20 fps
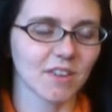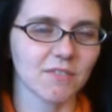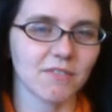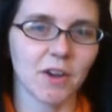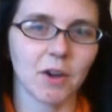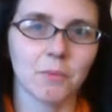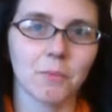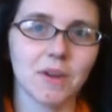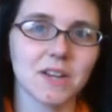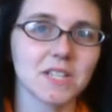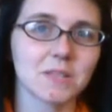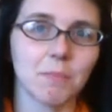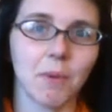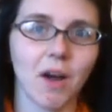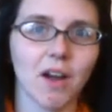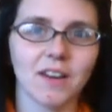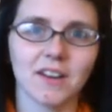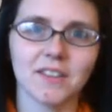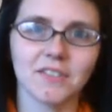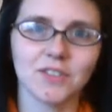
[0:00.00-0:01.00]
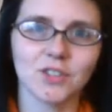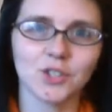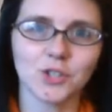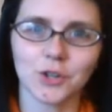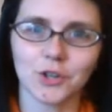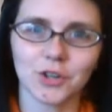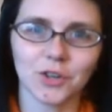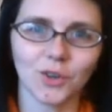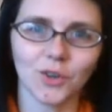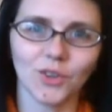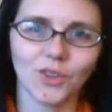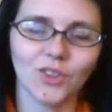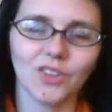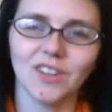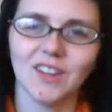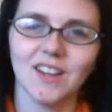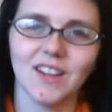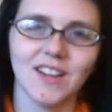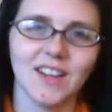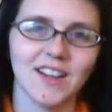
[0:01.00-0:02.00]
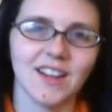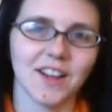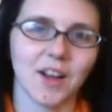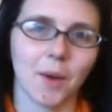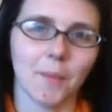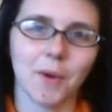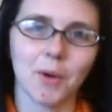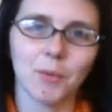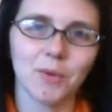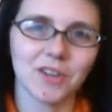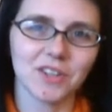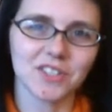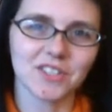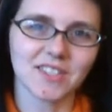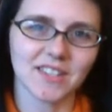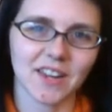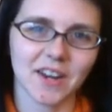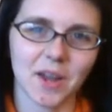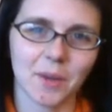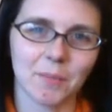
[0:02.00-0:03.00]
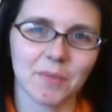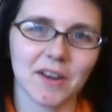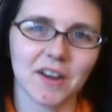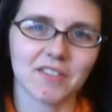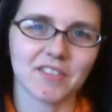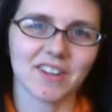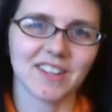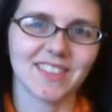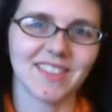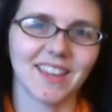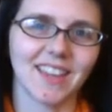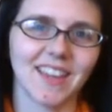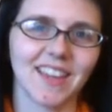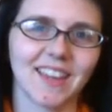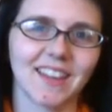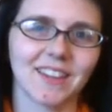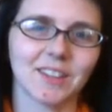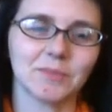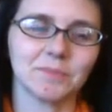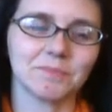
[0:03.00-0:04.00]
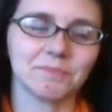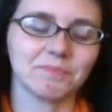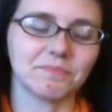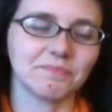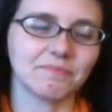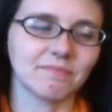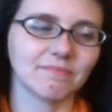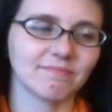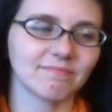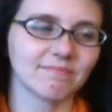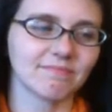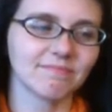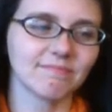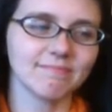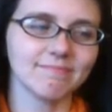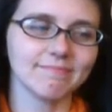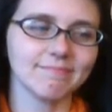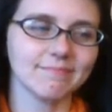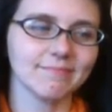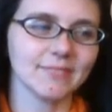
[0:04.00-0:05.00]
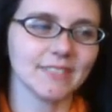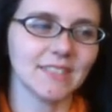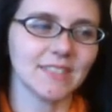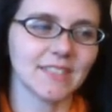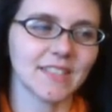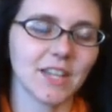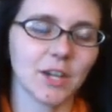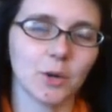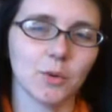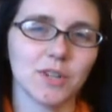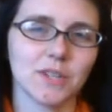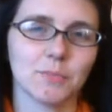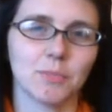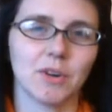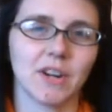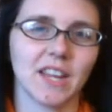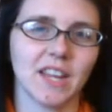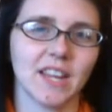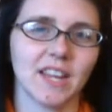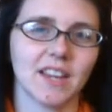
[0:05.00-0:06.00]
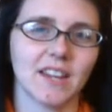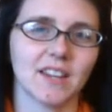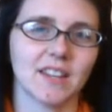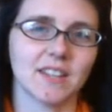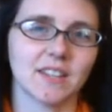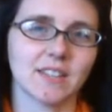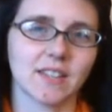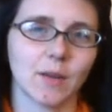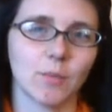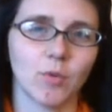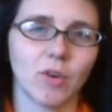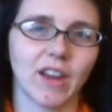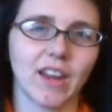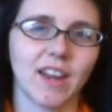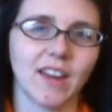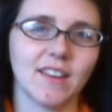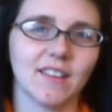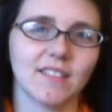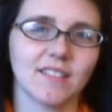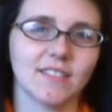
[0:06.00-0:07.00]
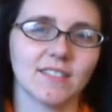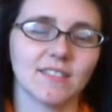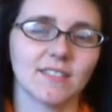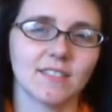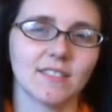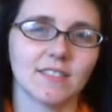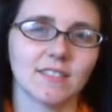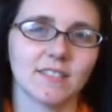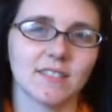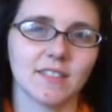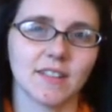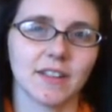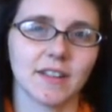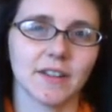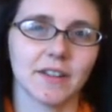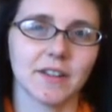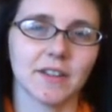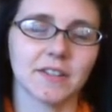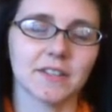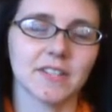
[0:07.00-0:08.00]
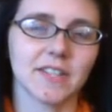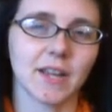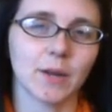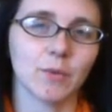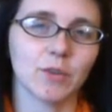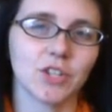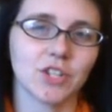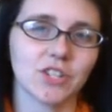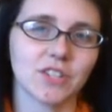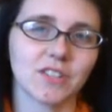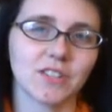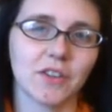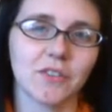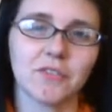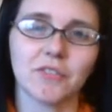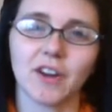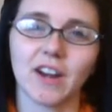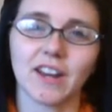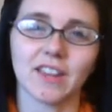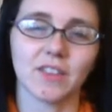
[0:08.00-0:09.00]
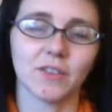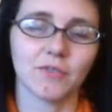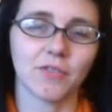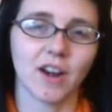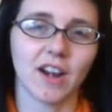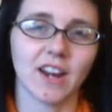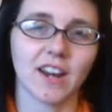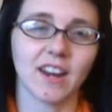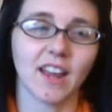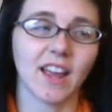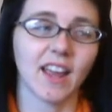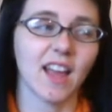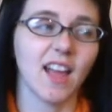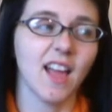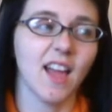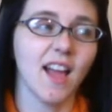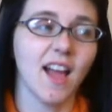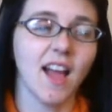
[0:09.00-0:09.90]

Found my spot in the circle, got my wheels set up and everything. They always bring in Subway sandwiches on the Friday night.